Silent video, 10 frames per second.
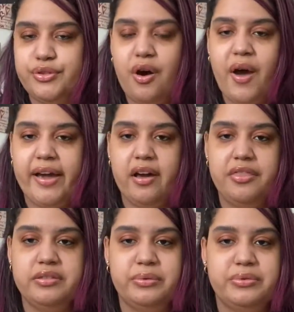So I got
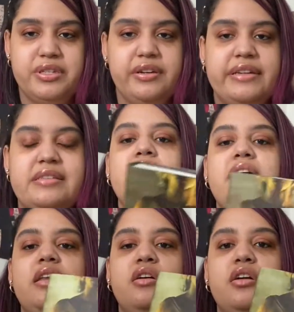this whole series
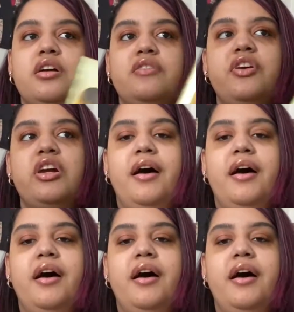in hardcover.